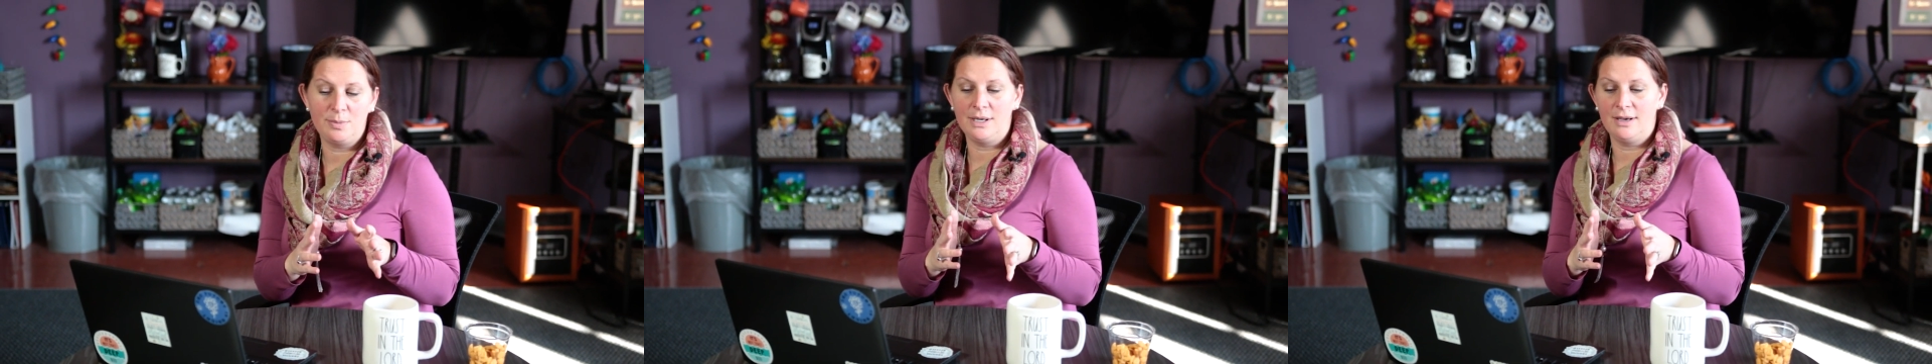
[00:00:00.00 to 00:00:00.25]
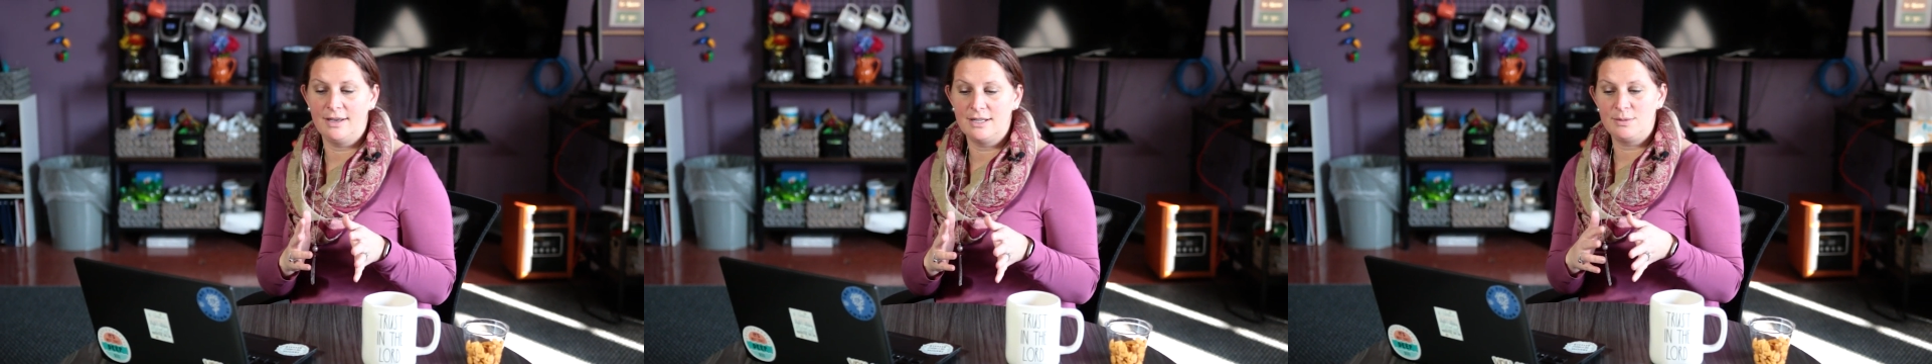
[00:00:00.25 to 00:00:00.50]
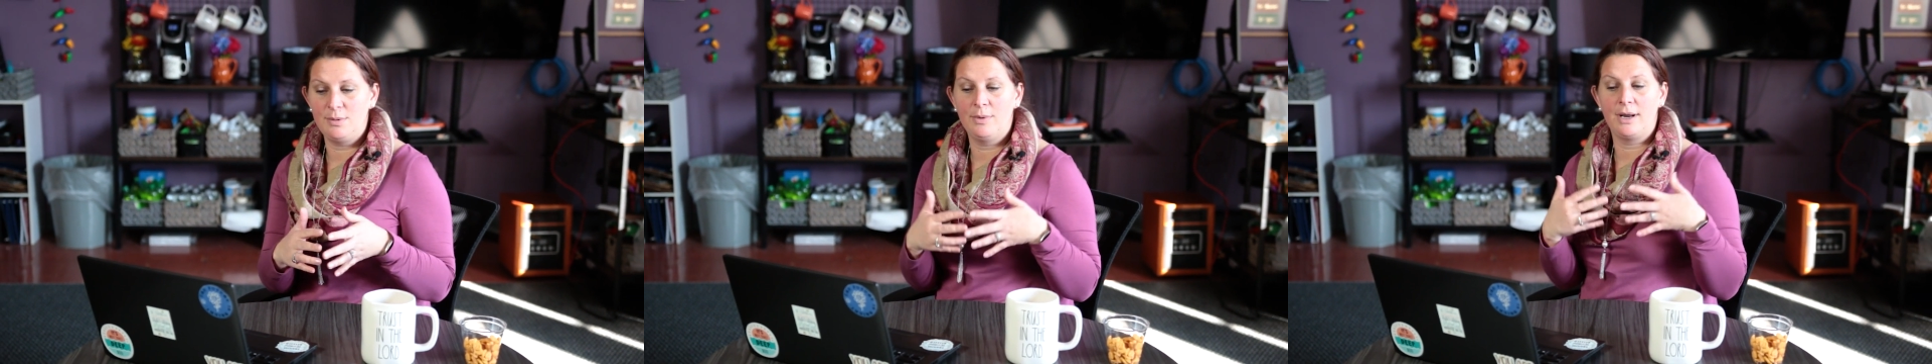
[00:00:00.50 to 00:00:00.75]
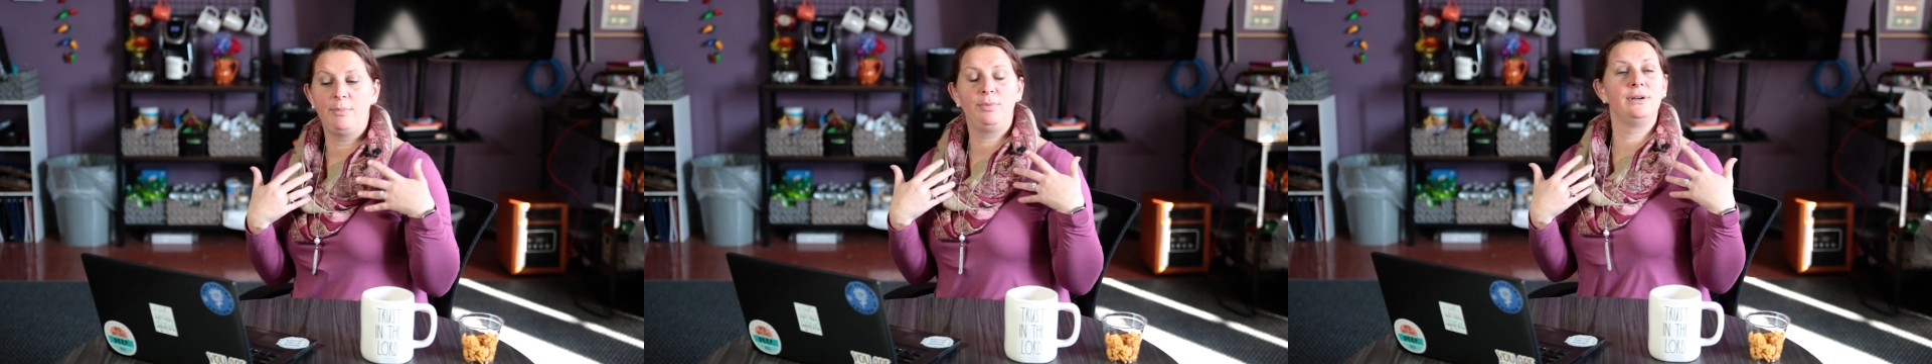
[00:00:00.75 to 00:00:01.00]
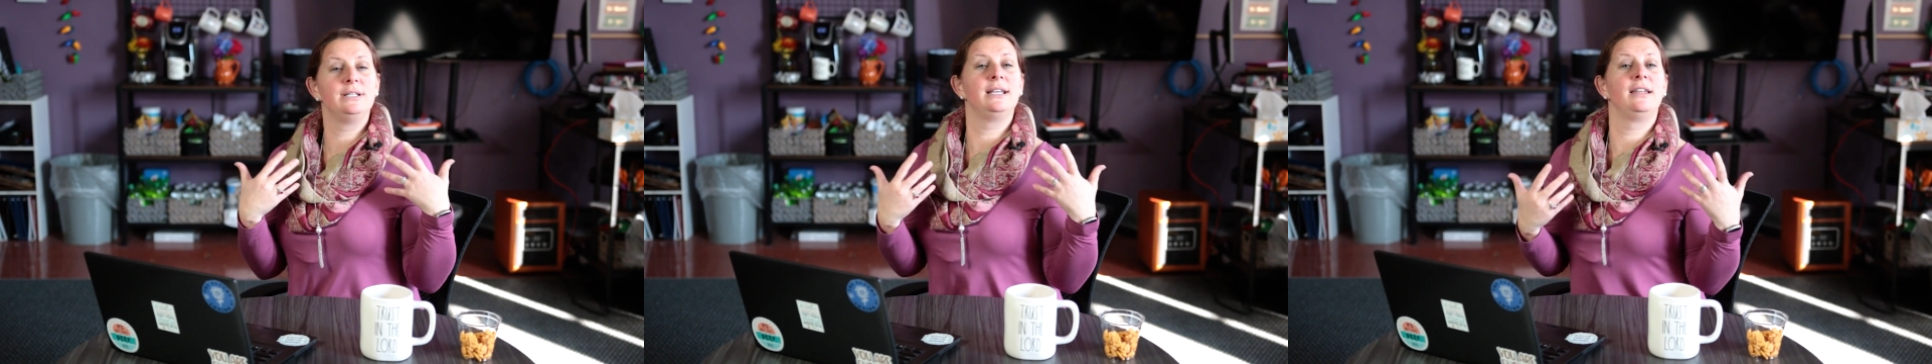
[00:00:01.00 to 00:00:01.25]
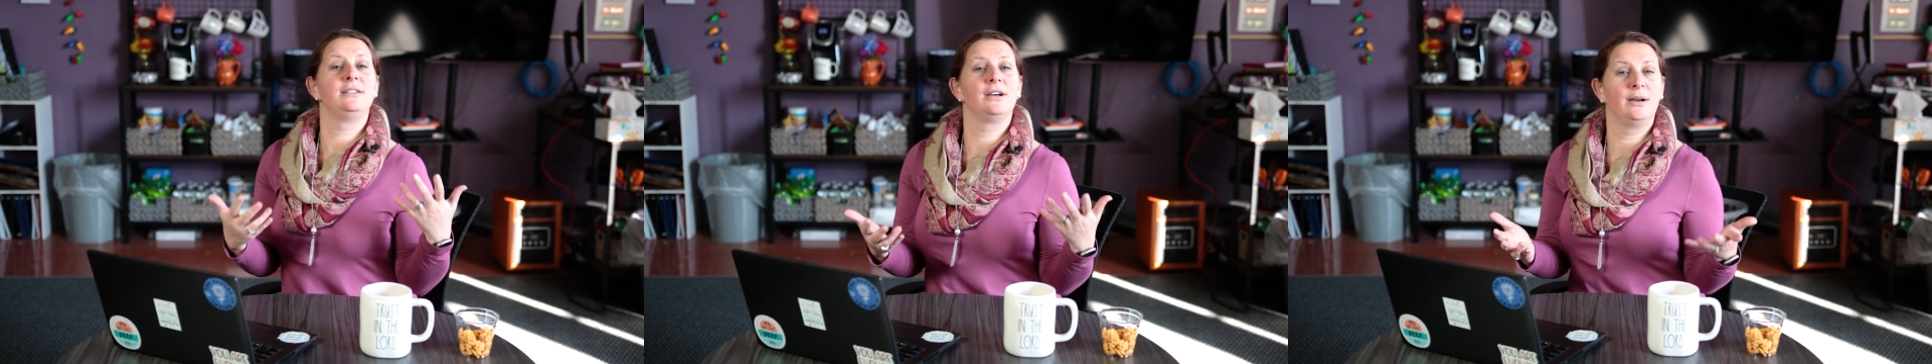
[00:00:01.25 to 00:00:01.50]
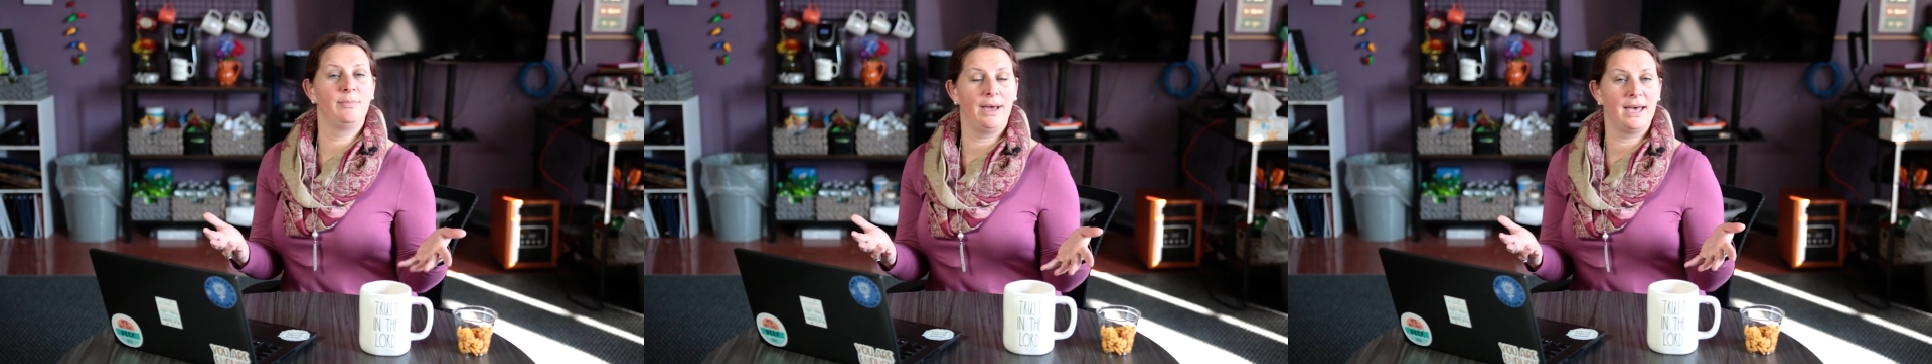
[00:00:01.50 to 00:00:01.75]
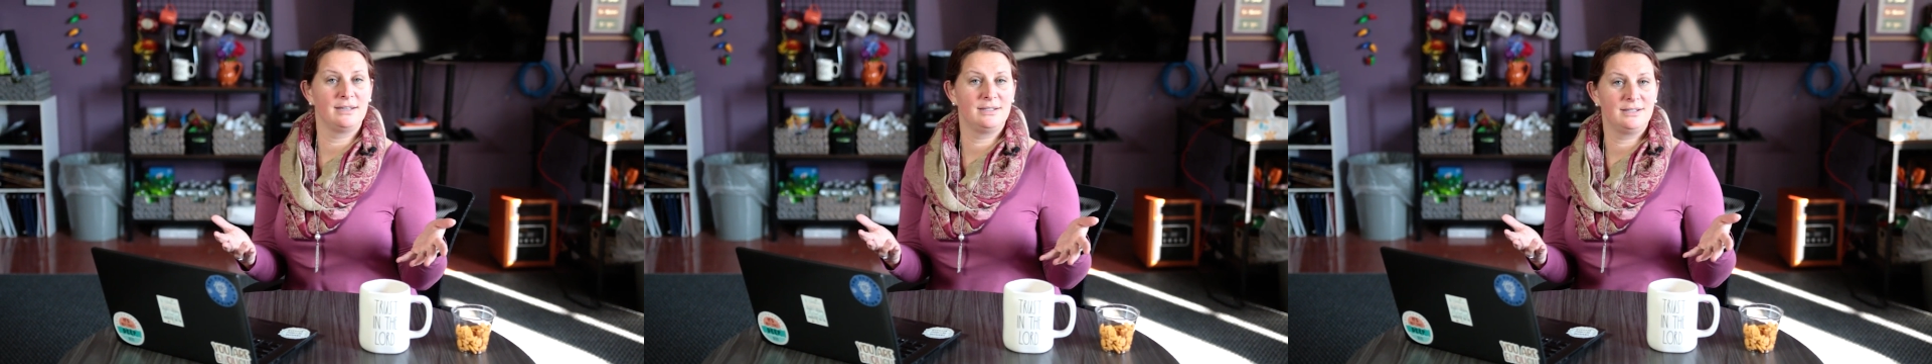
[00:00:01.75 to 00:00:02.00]
because we want to present our
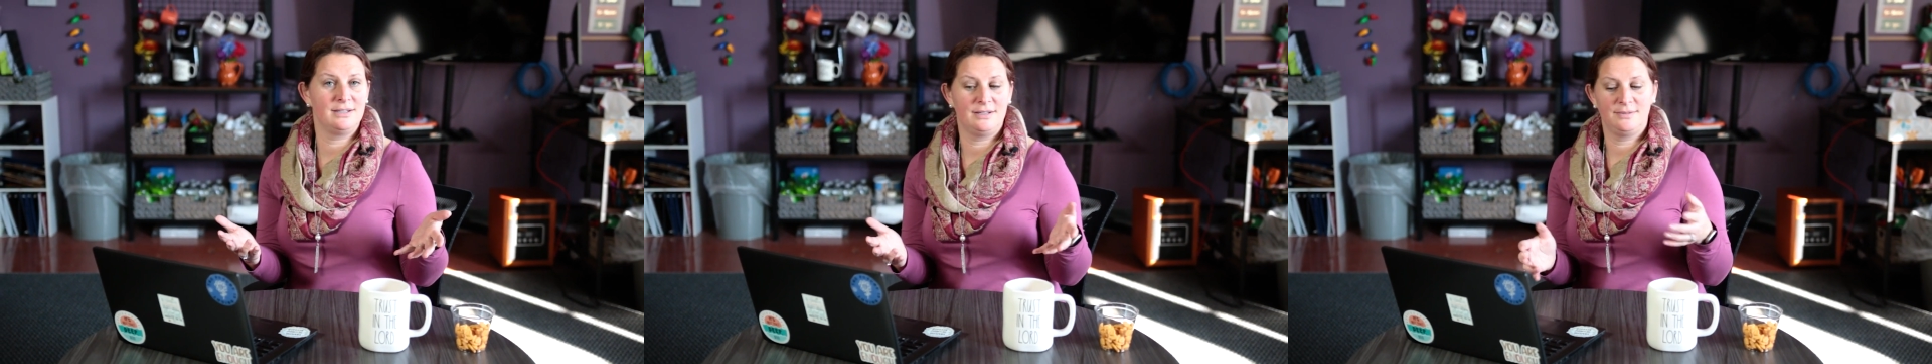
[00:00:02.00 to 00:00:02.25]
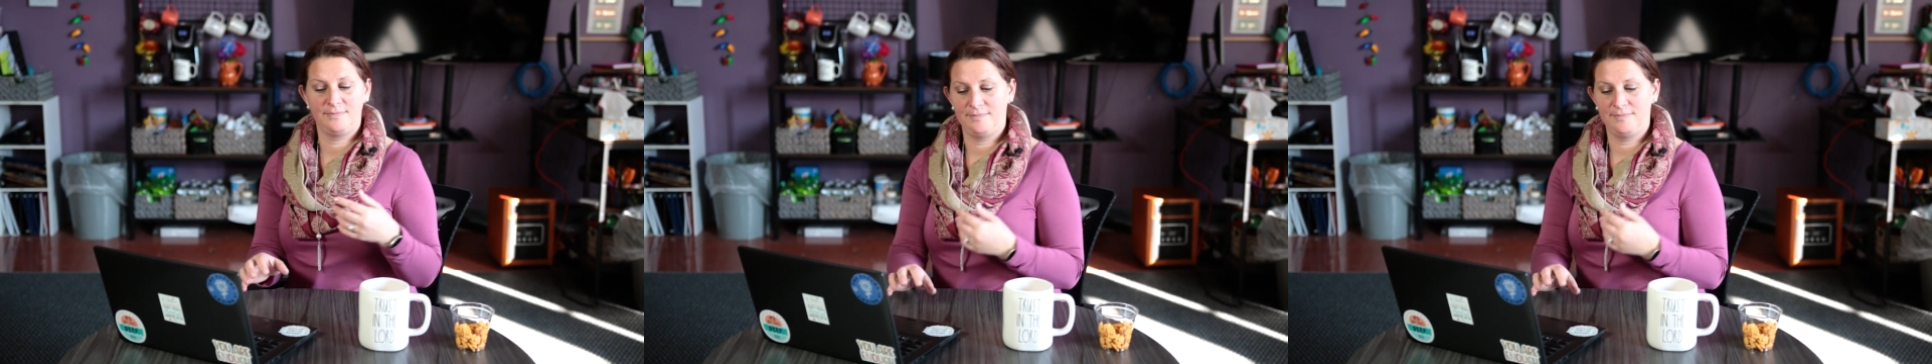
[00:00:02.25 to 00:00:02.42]
best.